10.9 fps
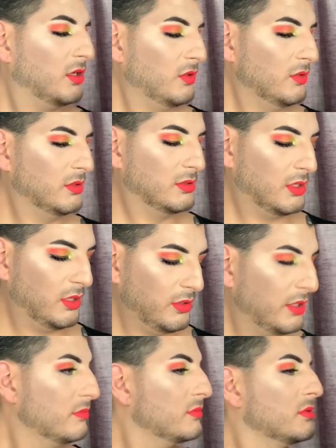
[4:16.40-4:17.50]
Oh,
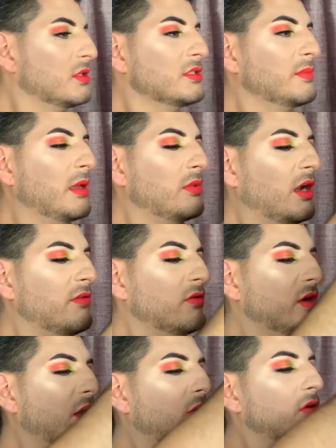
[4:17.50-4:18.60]
okay. There's paper
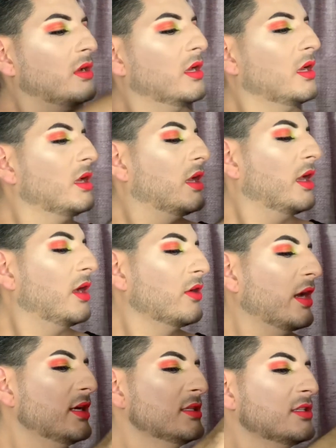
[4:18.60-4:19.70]
everywhere now.
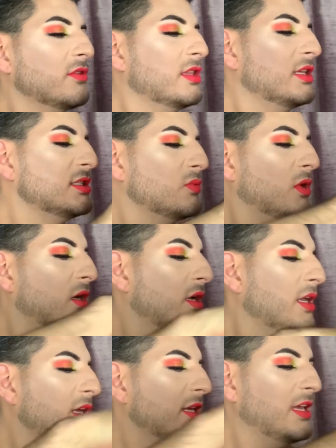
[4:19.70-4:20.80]
Okay, so this
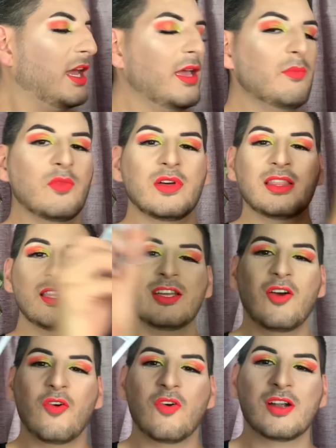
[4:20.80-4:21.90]
one came with an
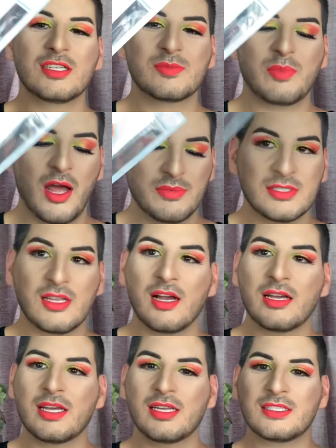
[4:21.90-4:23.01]
orange pop
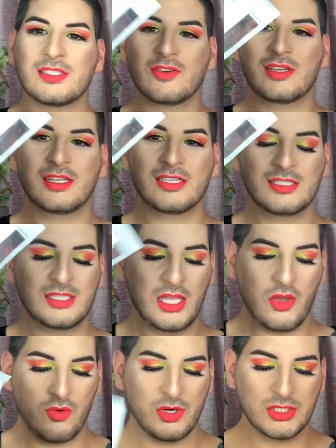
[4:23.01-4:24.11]
socket. So here's the
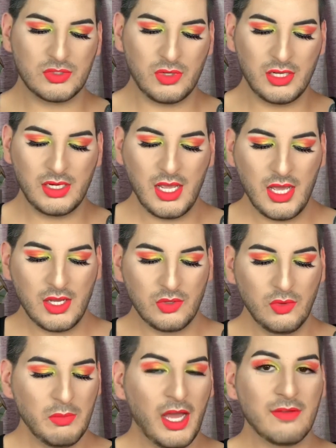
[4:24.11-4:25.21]
orange one.
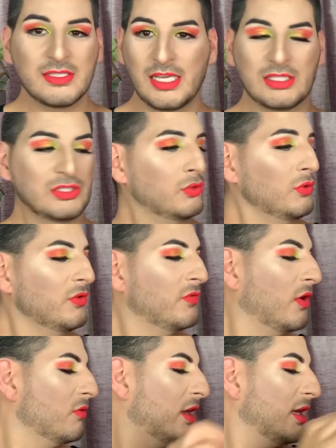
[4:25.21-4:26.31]
Ooh, I'm gonna have to get 2 new
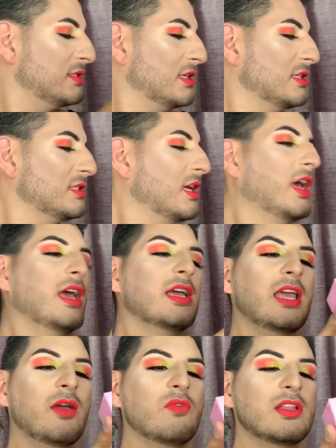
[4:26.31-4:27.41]
phone cases.
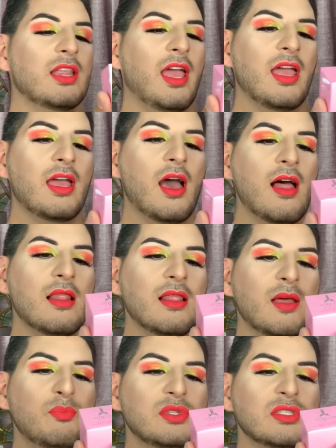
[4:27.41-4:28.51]
Came with a
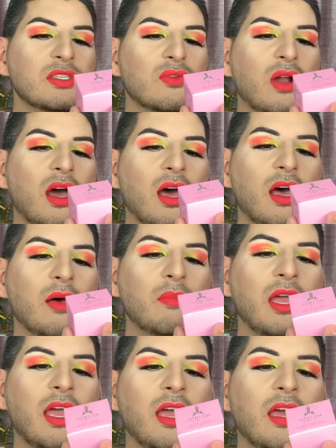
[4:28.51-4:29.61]
lip scrub
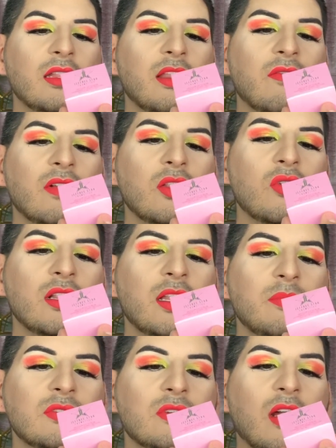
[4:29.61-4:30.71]
and the Velour
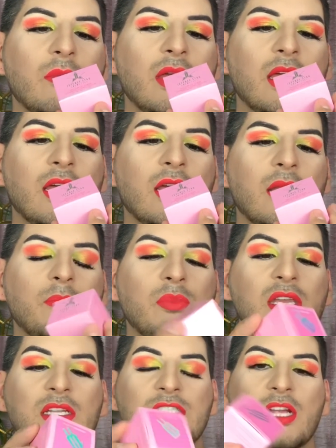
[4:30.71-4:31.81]
Lip Scrub in
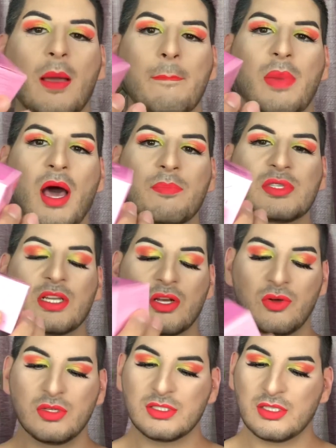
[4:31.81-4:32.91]
Peach
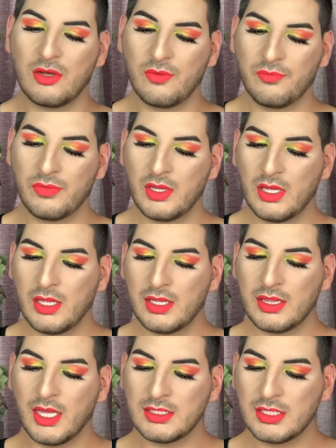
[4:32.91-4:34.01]
Popsicle. So
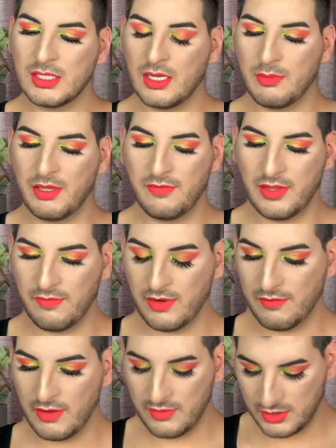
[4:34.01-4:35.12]
that's a yummy flavor.
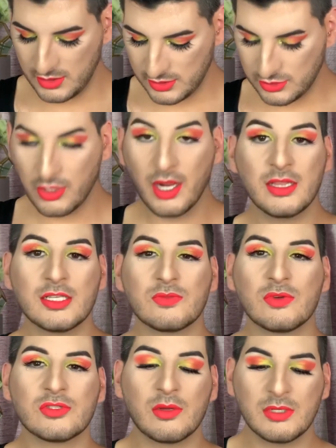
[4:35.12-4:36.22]
I've never tried this
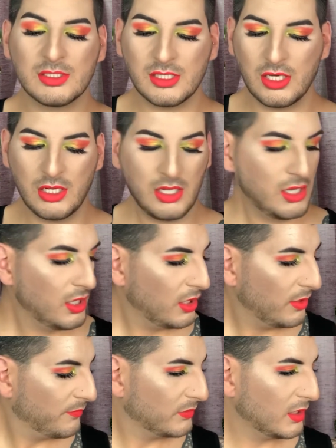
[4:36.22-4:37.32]
one, so I'm just gonna,
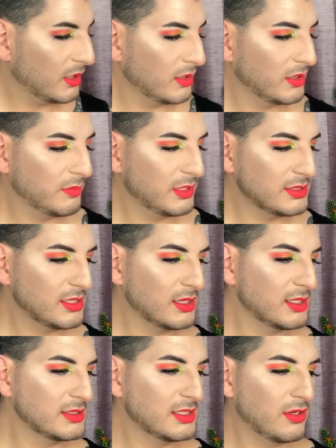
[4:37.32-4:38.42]
here, let me set
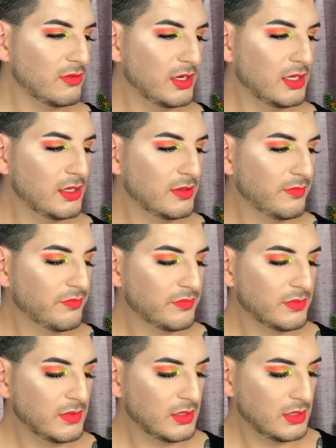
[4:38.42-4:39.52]
this down right here.
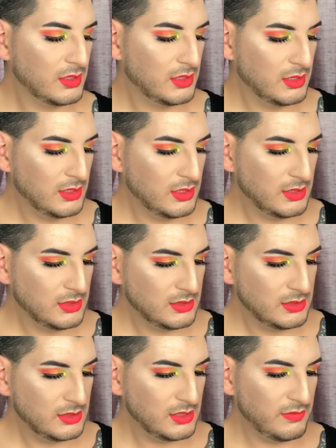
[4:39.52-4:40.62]

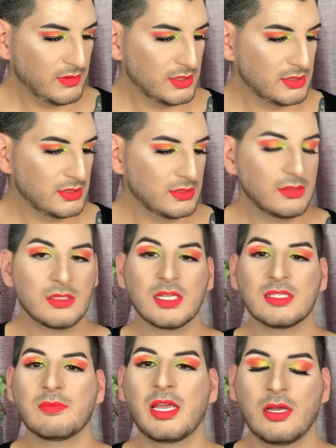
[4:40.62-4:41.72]
See if this
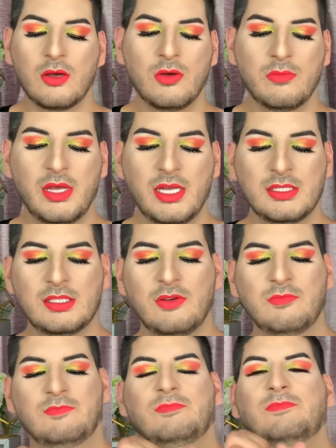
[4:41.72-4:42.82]
doesn't make a whole mess. So